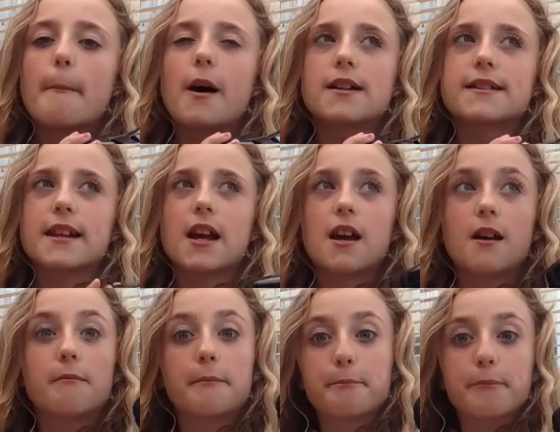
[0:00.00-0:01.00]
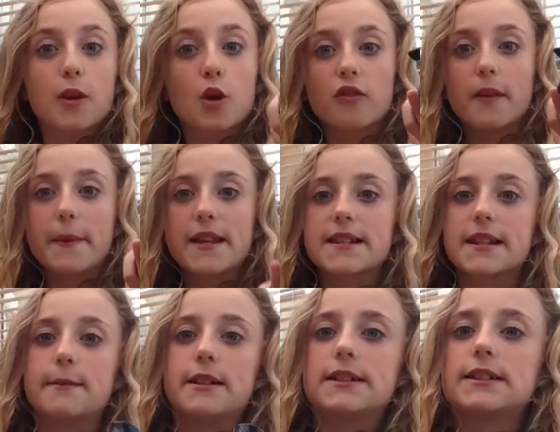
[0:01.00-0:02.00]
but um, got them this
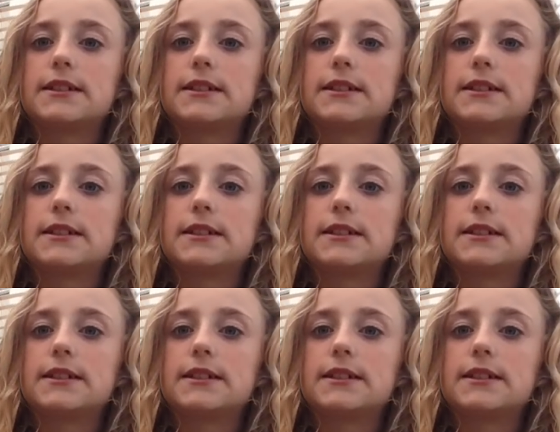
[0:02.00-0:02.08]
summer.